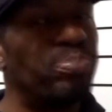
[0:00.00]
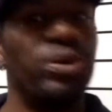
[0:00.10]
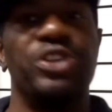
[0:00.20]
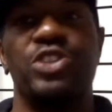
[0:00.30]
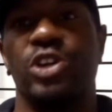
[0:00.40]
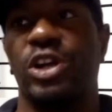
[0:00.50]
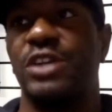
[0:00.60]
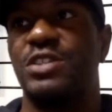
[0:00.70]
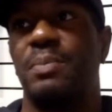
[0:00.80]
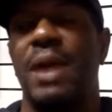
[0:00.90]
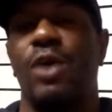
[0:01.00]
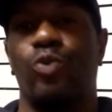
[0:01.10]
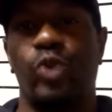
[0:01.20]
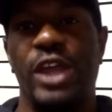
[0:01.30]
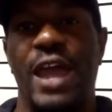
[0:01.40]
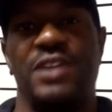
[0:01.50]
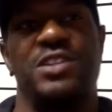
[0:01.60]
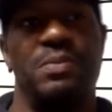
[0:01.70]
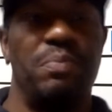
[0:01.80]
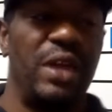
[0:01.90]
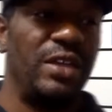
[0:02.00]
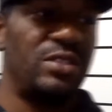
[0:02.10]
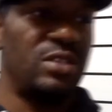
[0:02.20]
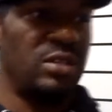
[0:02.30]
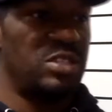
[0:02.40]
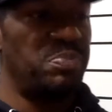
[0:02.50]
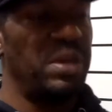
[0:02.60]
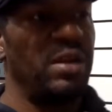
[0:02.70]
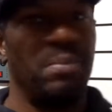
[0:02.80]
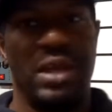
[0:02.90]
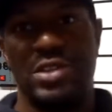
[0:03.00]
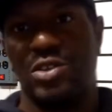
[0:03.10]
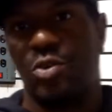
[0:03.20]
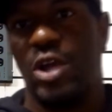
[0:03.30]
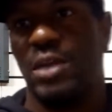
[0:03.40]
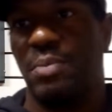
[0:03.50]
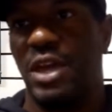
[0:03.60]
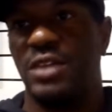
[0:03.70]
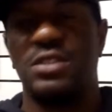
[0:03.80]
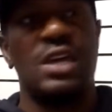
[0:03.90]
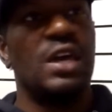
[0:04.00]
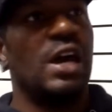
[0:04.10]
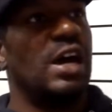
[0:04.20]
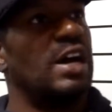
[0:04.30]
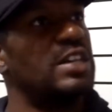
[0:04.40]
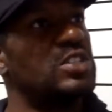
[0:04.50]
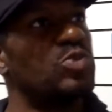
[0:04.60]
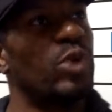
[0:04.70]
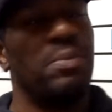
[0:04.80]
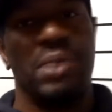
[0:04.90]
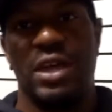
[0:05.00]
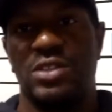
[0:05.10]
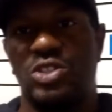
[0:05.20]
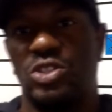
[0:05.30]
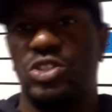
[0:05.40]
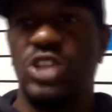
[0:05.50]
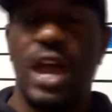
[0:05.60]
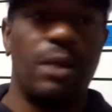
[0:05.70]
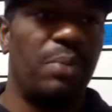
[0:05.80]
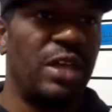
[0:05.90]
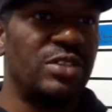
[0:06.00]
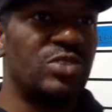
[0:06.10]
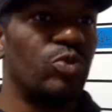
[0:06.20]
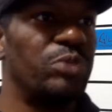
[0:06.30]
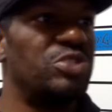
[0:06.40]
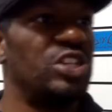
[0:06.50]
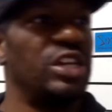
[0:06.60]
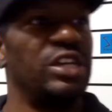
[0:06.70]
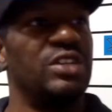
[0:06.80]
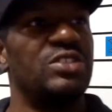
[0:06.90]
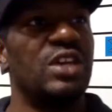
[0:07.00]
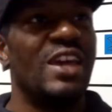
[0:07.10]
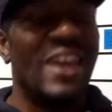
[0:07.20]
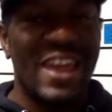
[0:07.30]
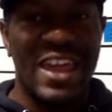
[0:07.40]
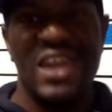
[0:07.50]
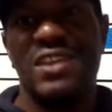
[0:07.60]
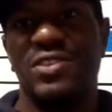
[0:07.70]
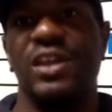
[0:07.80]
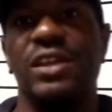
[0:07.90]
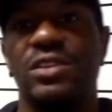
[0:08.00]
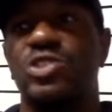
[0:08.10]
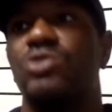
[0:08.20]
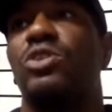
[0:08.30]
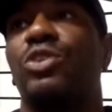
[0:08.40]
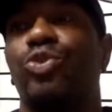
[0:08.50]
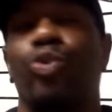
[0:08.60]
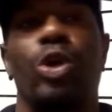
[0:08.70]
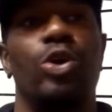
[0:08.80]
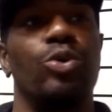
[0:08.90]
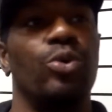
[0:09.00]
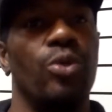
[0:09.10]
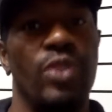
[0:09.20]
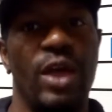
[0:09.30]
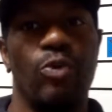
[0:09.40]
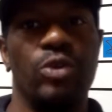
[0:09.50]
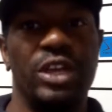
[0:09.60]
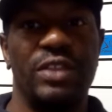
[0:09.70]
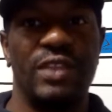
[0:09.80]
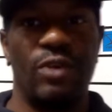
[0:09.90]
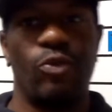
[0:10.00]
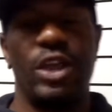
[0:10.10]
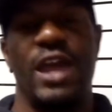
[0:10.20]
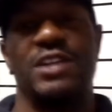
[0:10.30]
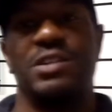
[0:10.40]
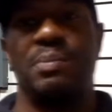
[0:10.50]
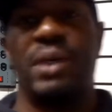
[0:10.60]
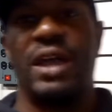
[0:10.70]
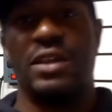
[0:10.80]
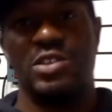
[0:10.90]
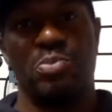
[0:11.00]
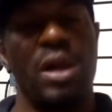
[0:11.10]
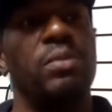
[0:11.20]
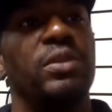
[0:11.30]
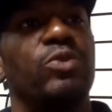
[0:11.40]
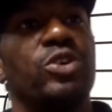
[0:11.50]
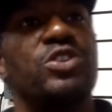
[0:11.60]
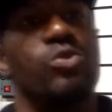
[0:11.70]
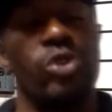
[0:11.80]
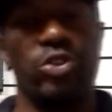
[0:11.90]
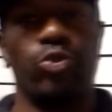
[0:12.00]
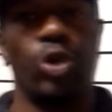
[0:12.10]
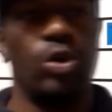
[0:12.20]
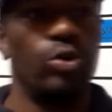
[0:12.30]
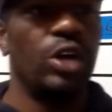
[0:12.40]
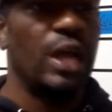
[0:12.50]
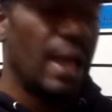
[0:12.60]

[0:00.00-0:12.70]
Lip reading: pretty sure it's about reaction baits, spinner baits, crank baits, swim baits, chatter baits, swim jigs. Anything that you can throw that will get that reaction bite is probably what you want to throw.